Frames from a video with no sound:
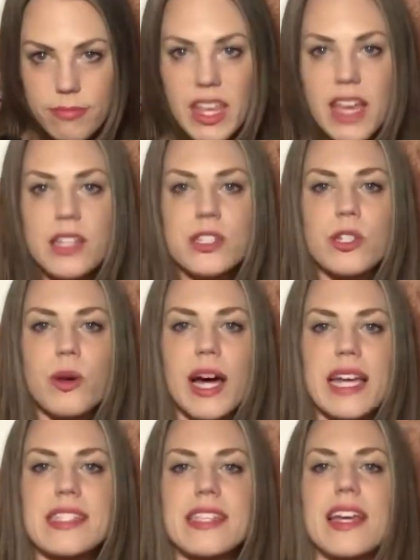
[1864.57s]
And so
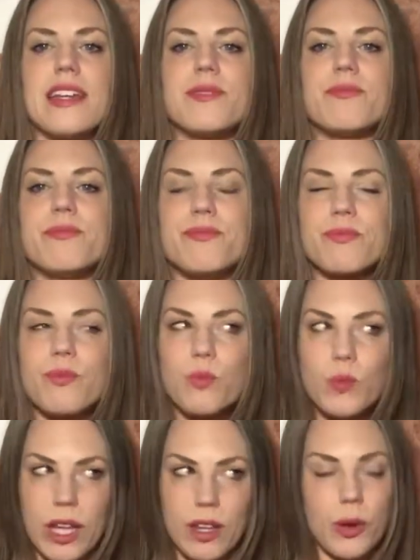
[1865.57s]
I said,
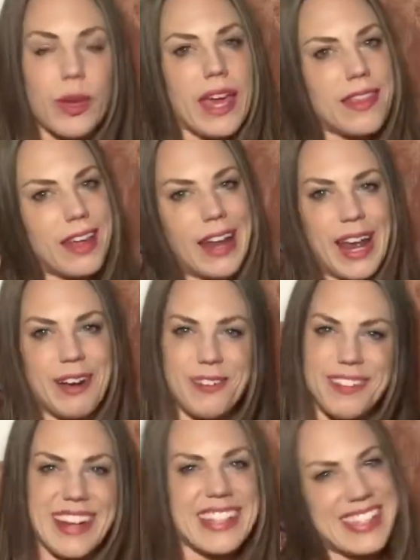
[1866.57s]
well, okay, then I don't
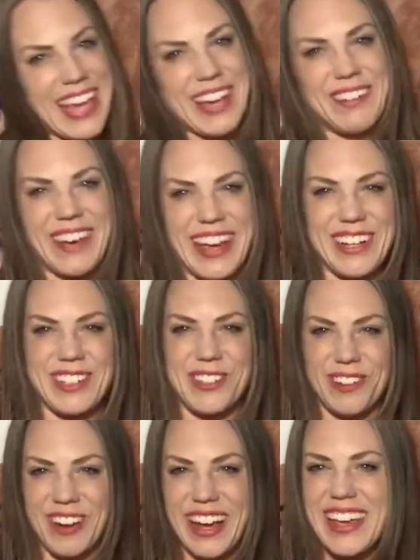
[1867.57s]
want to take away your
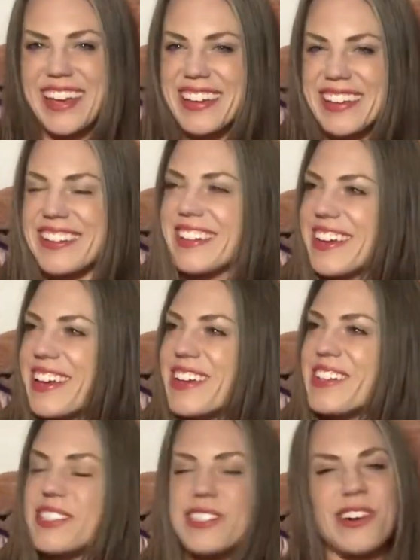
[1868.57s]
joy.
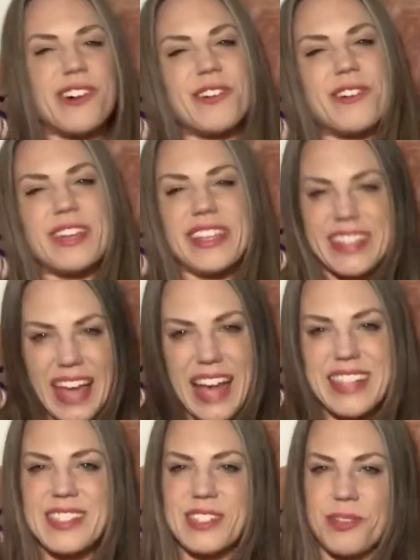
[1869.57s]
So
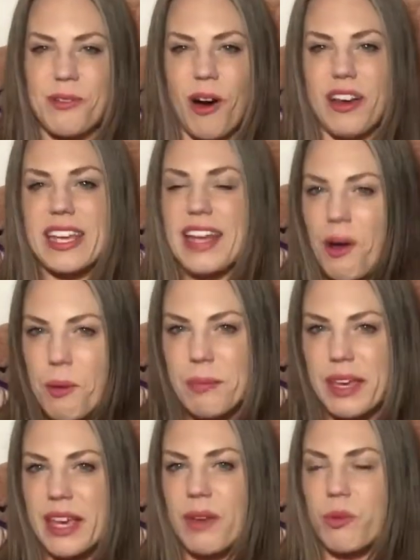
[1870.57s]
yes, you all can help
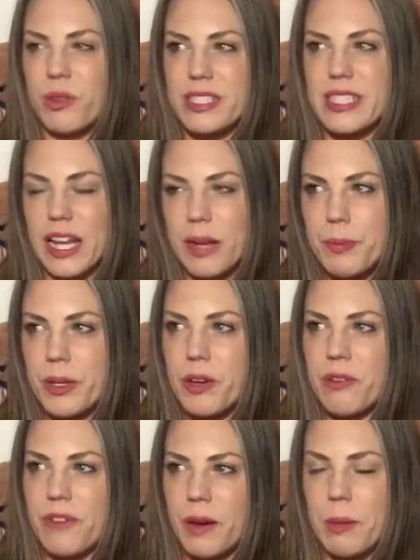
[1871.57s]
me and we'll set up a
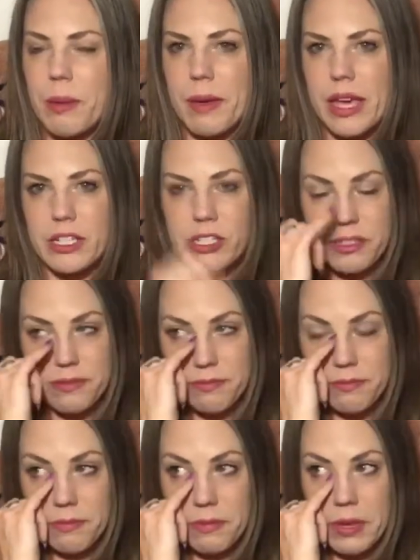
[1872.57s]
GoFundMe page.
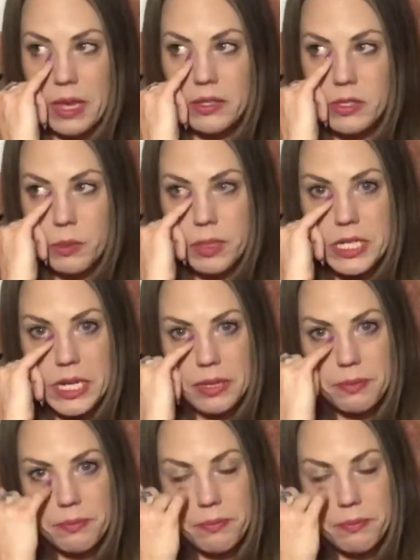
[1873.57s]
And so we did.